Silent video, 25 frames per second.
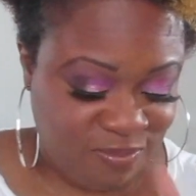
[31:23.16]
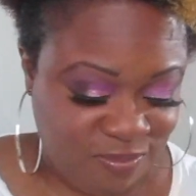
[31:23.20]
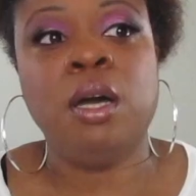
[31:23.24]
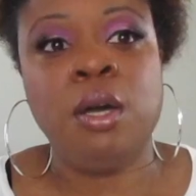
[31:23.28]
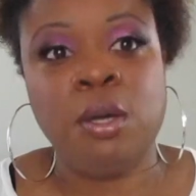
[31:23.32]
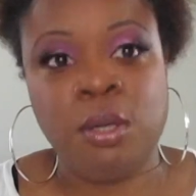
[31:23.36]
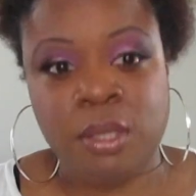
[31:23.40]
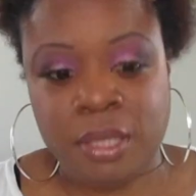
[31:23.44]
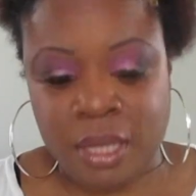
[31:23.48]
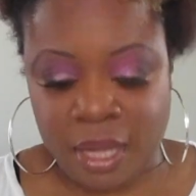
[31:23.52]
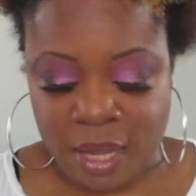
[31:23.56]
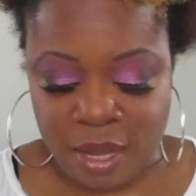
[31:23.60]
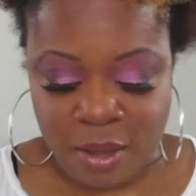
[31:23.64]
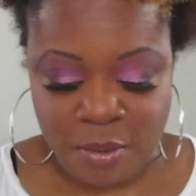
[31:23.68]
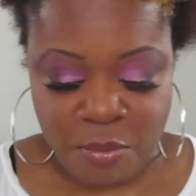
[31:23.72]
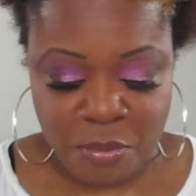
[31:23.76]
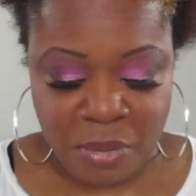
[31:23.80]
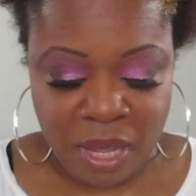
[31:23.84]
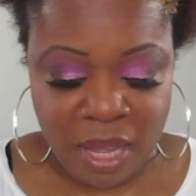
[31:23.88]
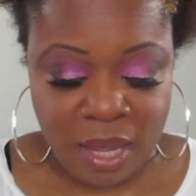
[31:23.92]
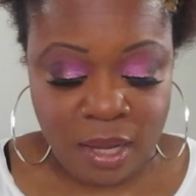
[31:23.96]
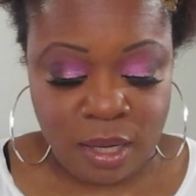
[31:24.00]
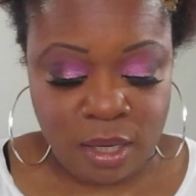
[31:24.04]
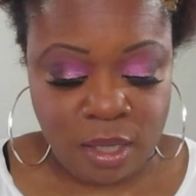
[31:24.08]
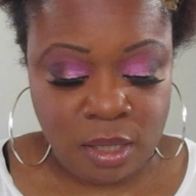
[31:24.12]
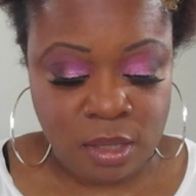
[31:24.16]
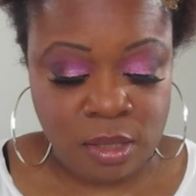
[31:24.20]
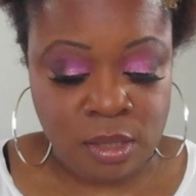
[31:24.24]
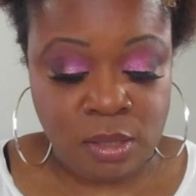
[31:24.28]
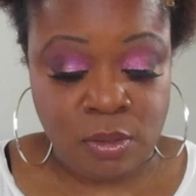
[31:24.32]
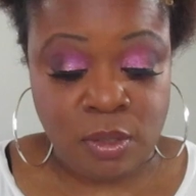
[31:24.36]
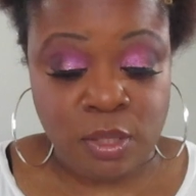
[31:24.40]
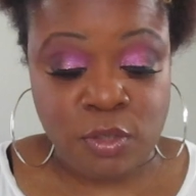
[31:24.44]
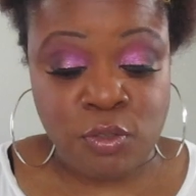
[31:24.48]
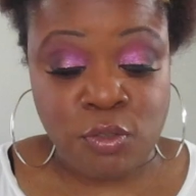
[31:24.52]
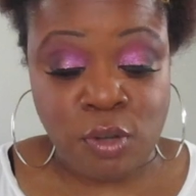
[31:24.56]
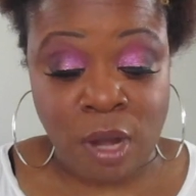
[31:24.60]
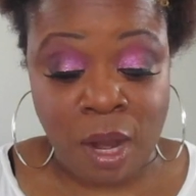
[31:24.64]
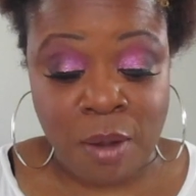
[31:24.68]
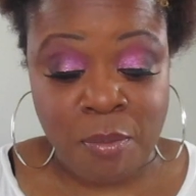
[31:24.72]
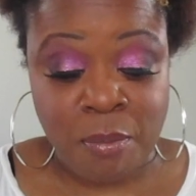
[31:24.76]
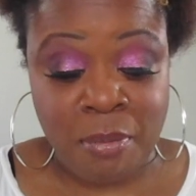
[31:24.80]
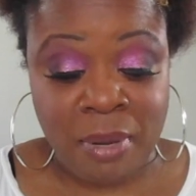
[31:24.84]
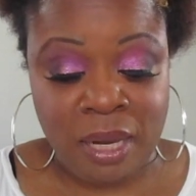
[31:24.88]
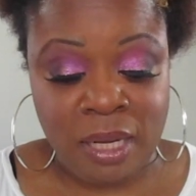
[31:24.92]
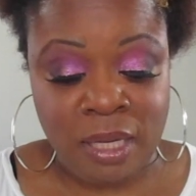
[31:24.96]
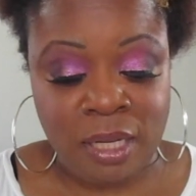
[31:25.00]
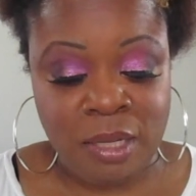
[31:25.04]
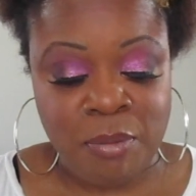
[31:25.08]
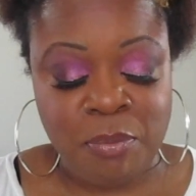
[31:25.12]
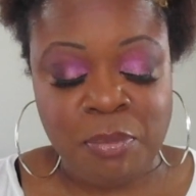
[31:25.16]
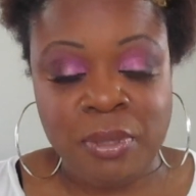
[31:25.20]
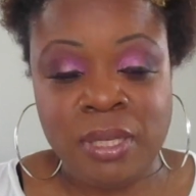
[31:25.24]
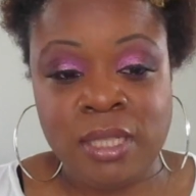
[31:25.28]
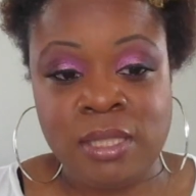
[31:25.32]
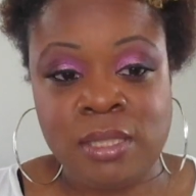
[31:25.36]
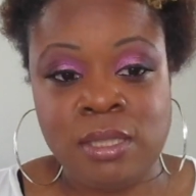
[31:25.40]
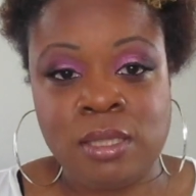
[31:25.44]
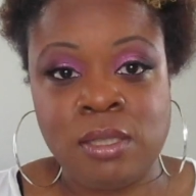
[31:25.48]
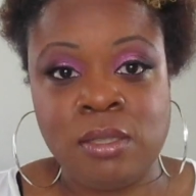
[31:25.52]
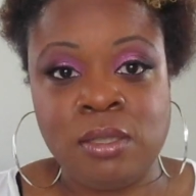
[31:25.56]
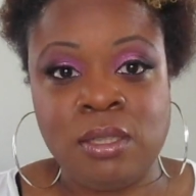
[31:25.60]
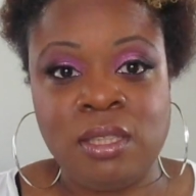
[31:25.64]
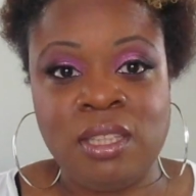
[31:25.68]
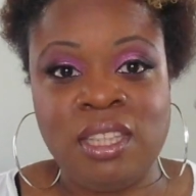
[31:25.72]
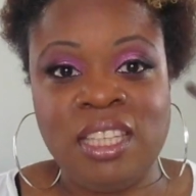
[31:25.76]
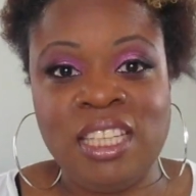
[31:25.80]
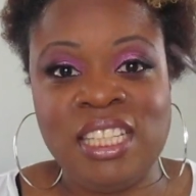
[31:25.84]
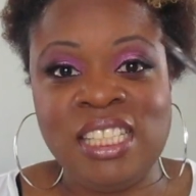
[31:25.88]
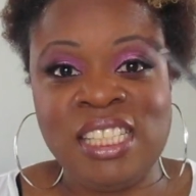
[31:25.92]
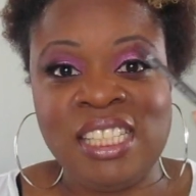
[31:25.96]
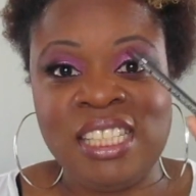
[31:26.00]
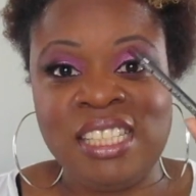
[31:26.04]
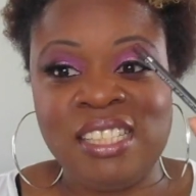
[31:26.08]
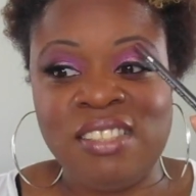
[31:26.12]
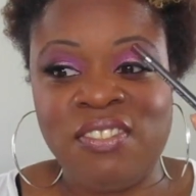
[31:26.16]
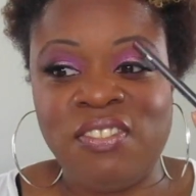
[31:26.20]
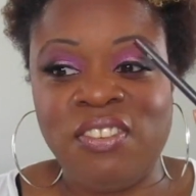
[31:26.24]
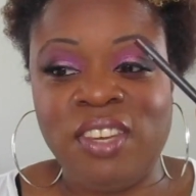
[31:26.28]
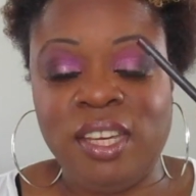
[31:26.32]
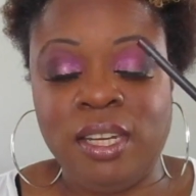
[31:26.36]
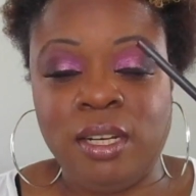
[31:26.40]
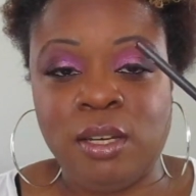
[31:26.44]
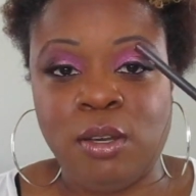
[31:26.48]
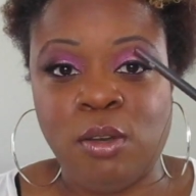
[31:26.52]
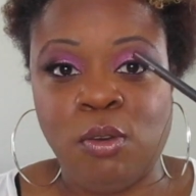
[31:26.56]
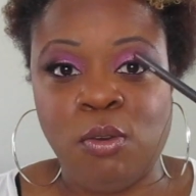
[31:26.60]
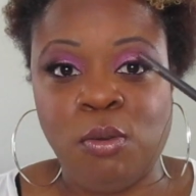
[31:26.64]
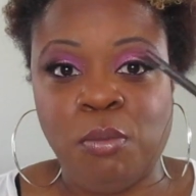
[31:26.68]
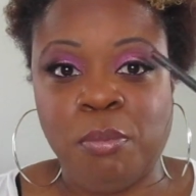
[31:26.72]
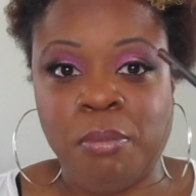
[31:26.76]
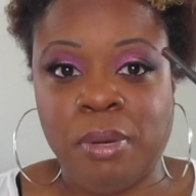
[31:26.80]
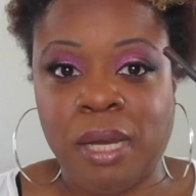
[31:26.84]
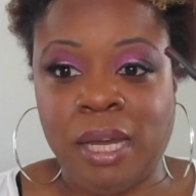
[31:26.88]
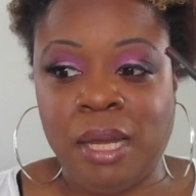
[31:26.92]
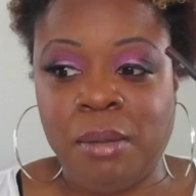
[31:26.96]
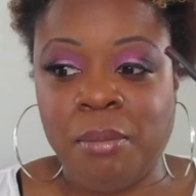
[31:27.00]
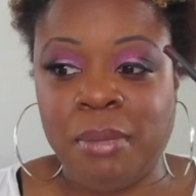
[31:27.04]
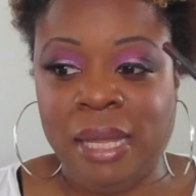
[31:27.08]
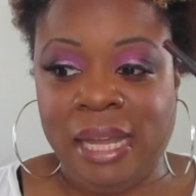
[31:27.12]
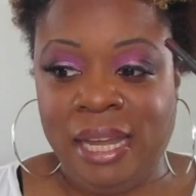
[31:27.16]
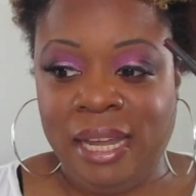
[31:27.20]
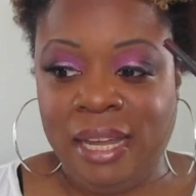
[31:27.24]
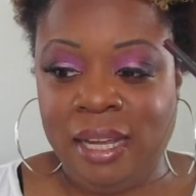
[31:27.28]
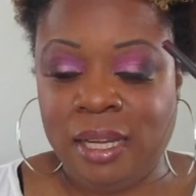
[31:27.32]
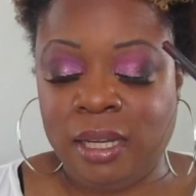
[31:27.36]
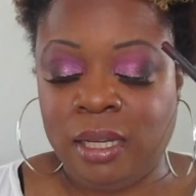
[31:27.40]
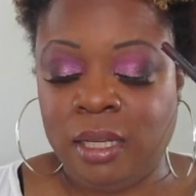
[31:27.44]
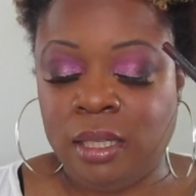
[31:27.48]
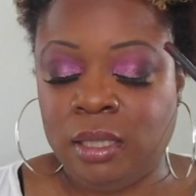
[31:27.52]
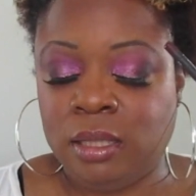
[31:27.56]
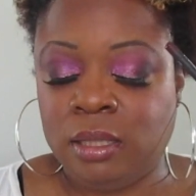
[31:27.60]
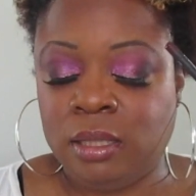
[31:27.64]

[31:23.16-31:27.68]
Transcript: okay, I'm back. So I dropped my lip pencil. This is Vino by MAC.